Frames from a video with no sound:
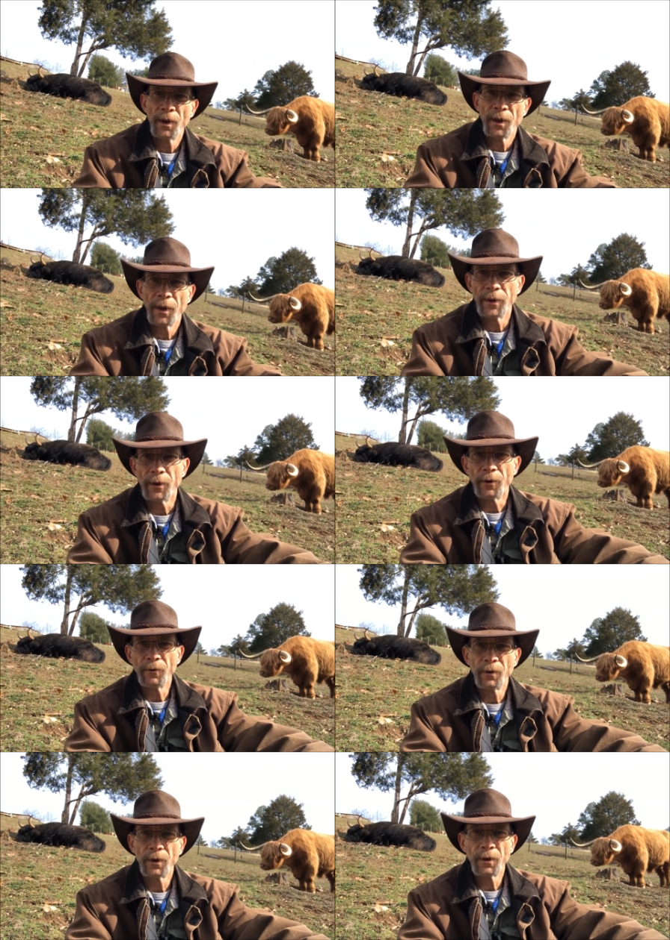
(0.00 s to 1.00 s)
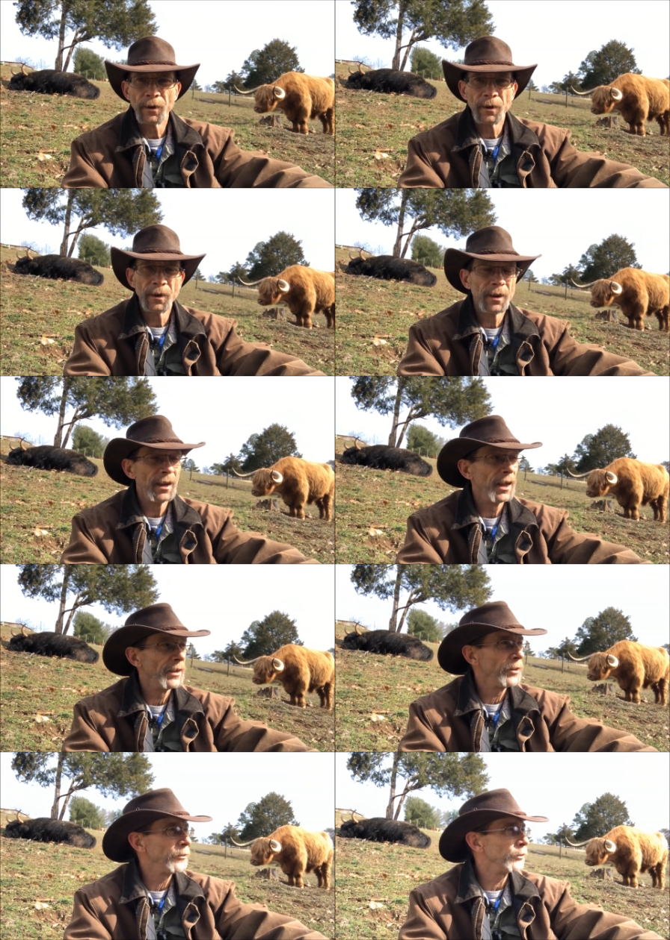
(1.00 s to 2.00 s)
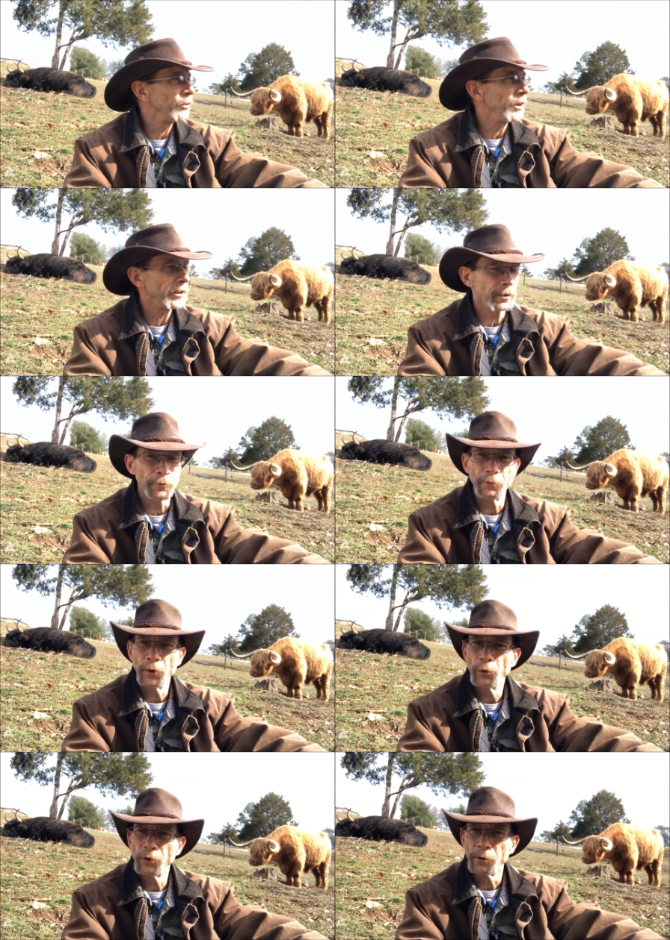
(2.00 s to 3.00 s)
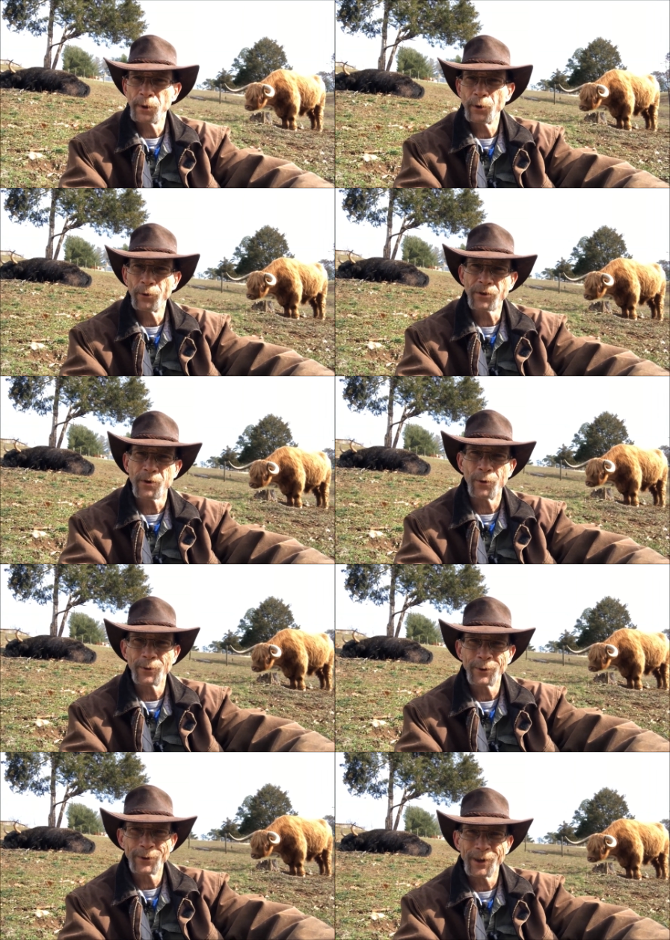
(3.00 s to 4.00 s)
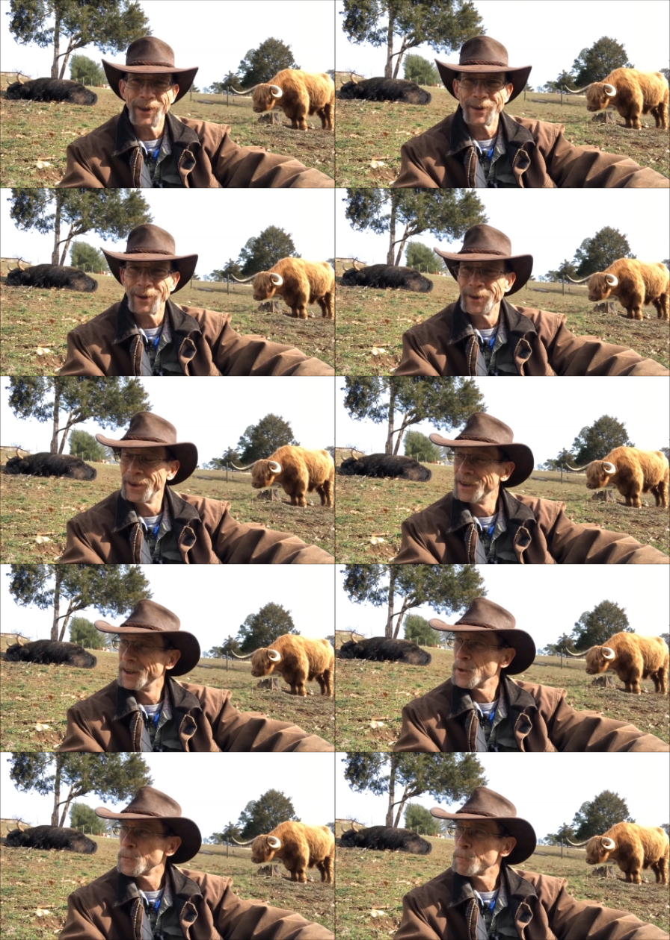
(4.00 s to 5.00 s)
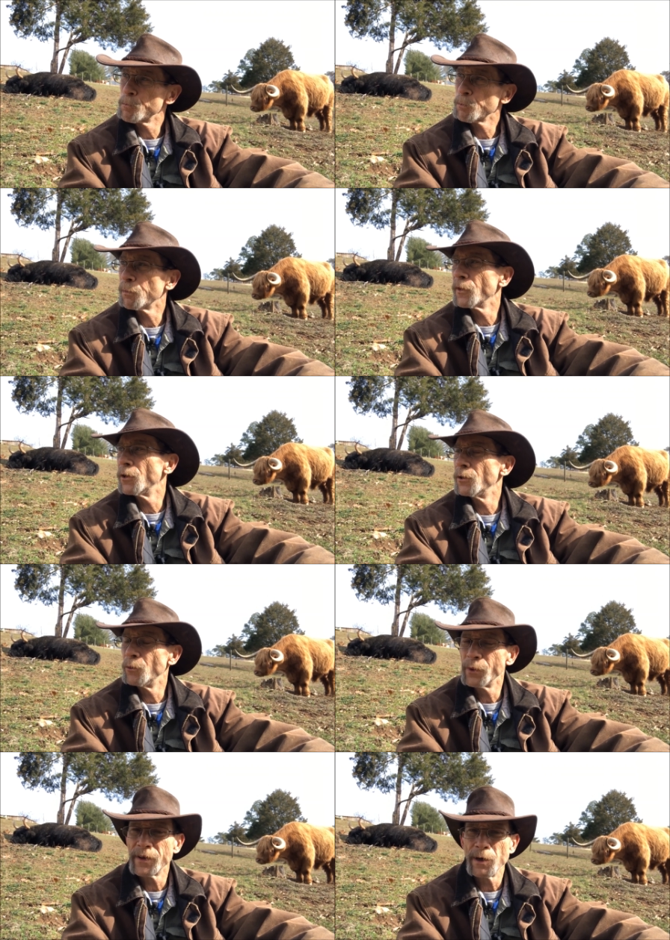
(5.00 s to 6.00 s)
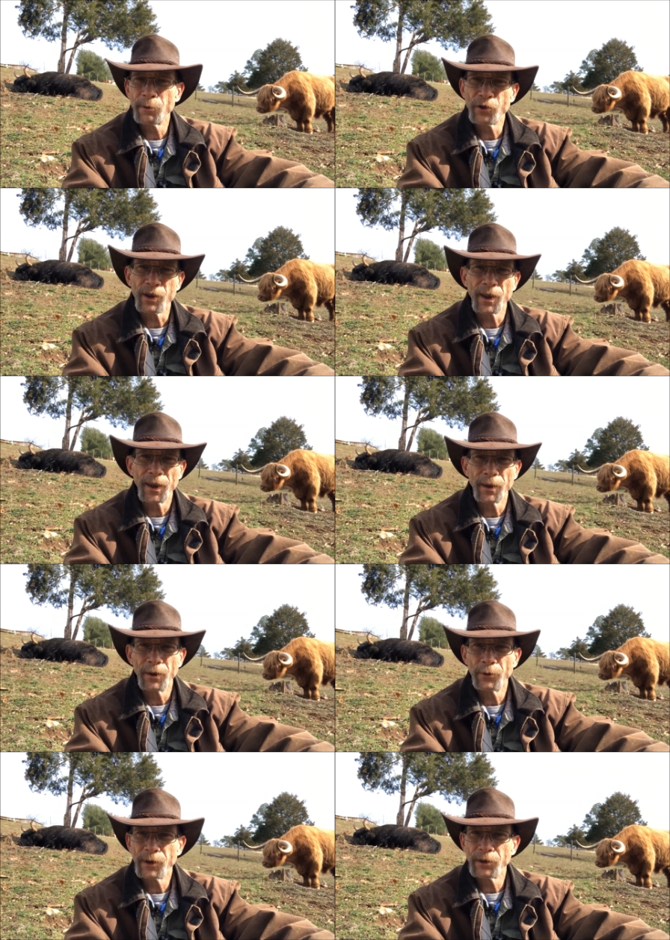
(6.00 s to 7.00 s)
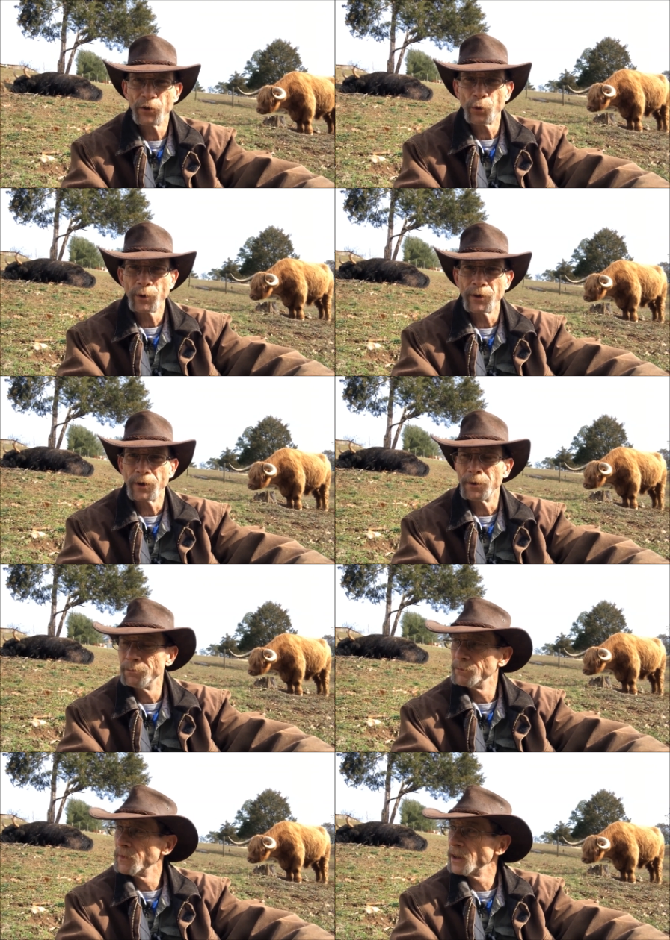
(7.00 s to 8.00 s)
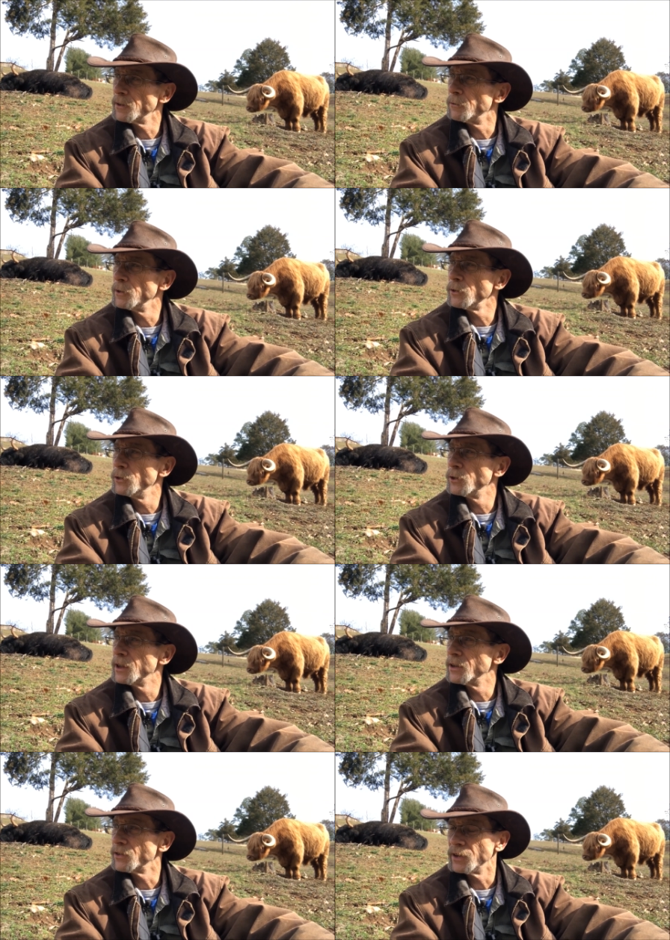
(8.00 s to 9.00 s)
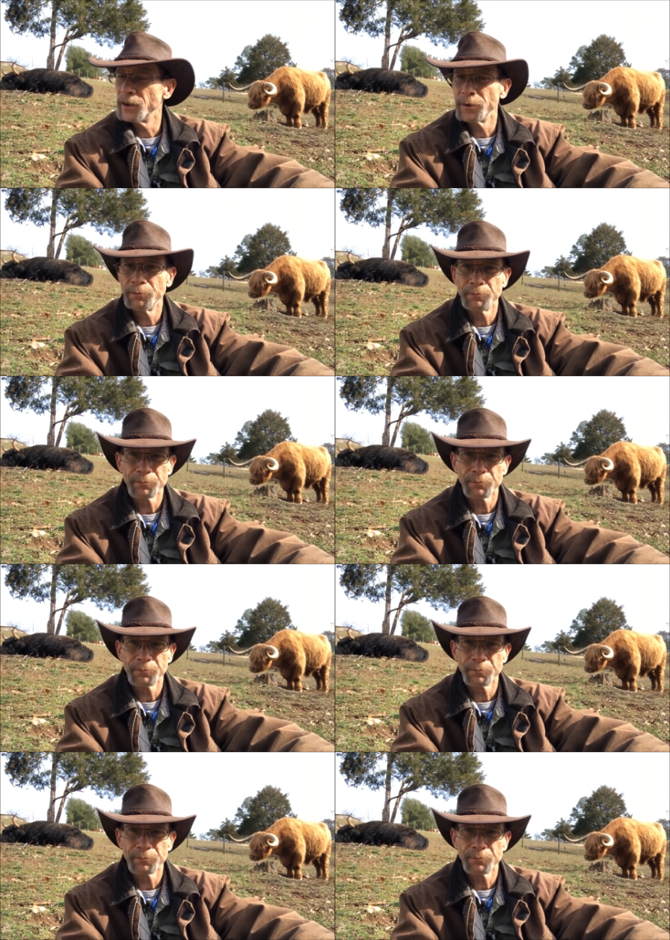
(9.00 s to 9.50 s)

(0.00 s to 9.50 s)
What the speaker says: Hey y'all, I know there's a lot of confusion about what's going on lately with Hamish and Kylo, and I just wanted to kind of fill you guys in